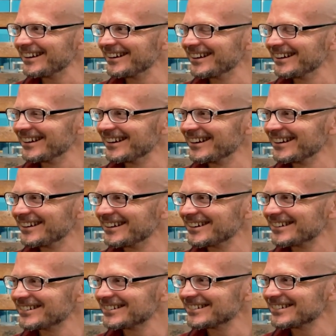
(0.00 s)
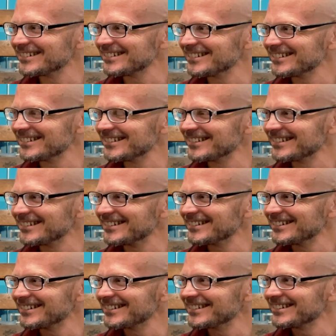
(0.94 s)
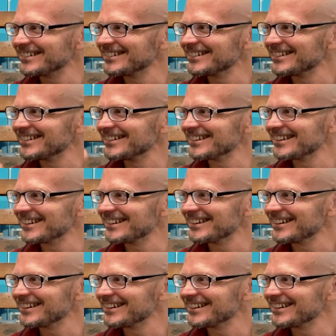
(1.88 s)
No words are spoken by the person on screen.